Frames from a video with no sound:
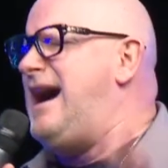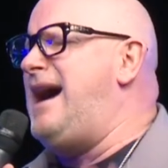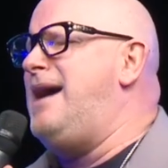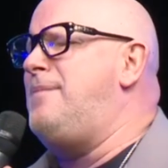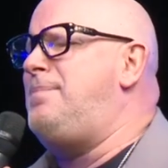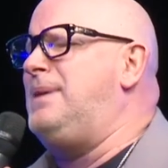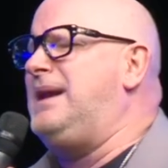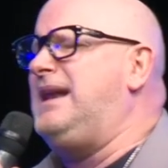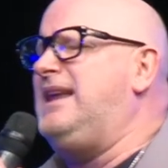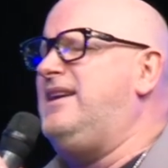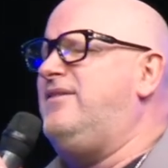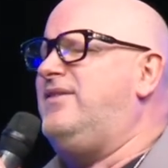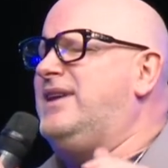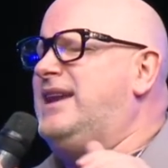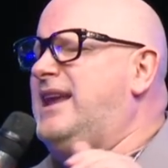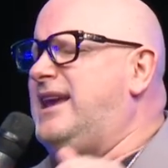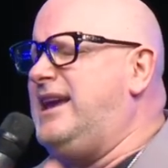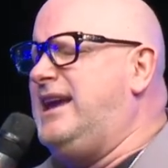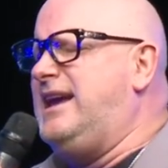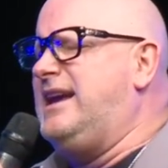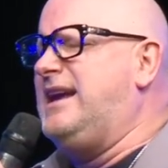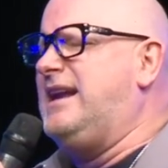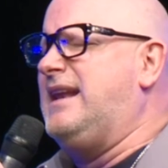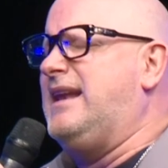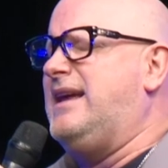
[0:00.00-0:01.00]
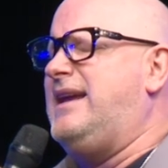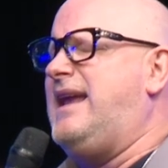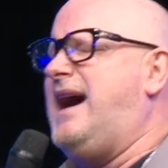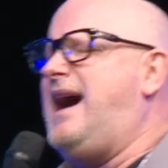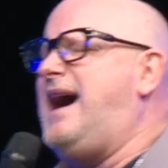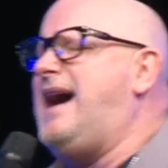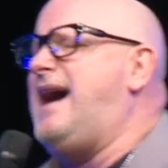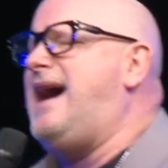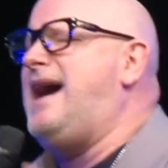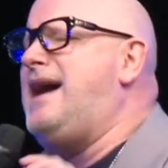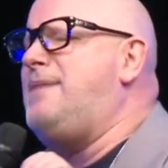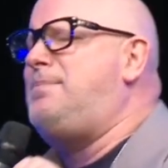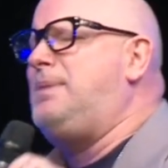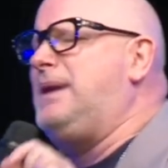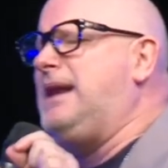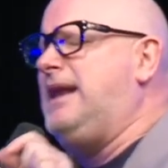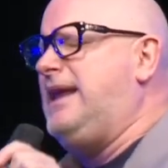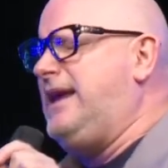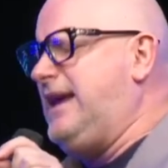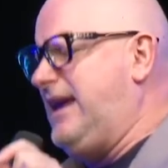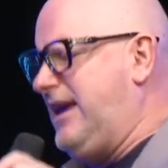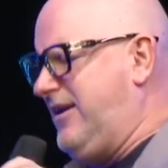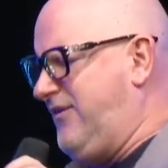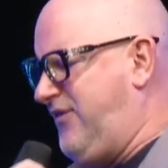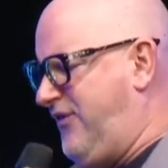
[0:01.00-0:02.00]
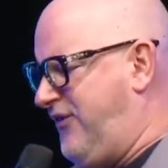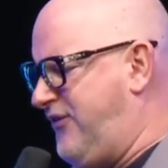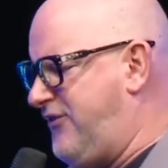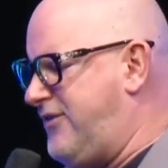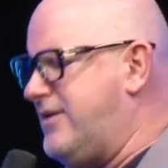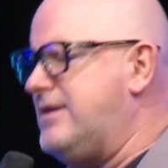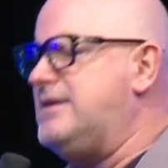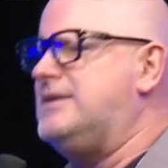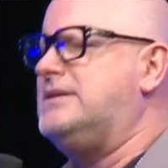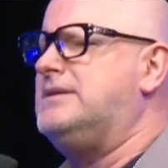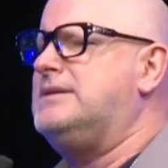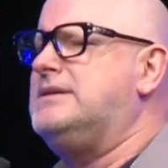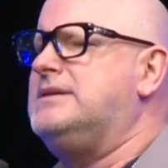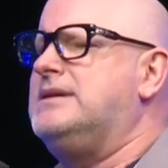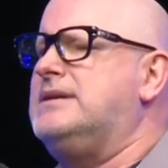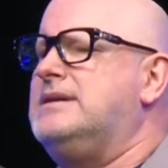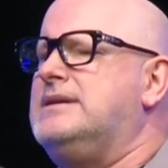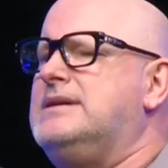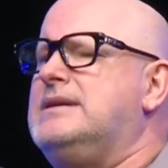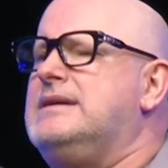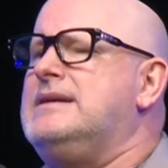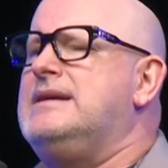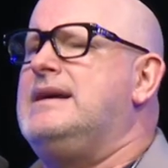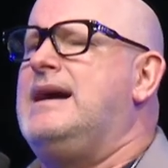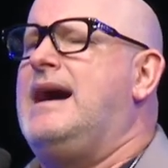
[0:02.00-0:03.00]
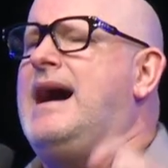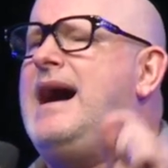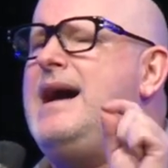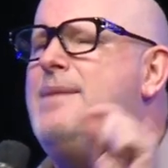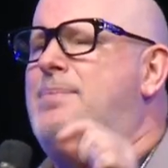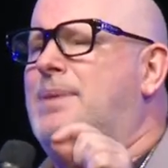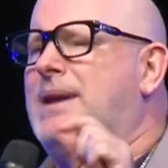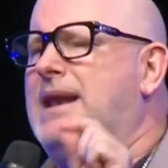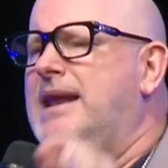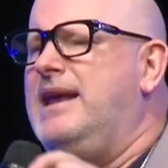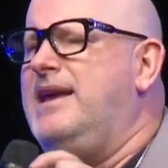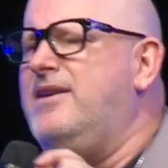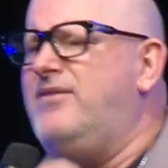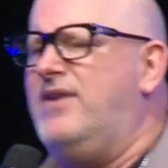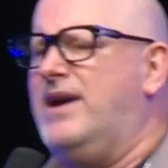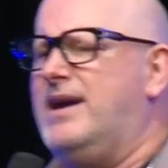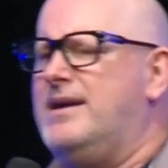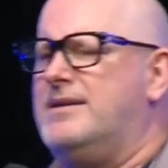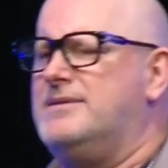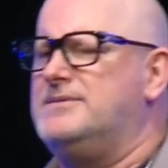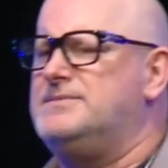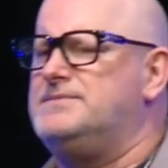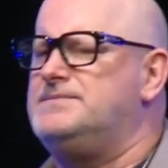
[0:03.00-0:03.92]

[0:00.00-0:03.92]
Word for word: I believe in England. I, I believe. I believe it.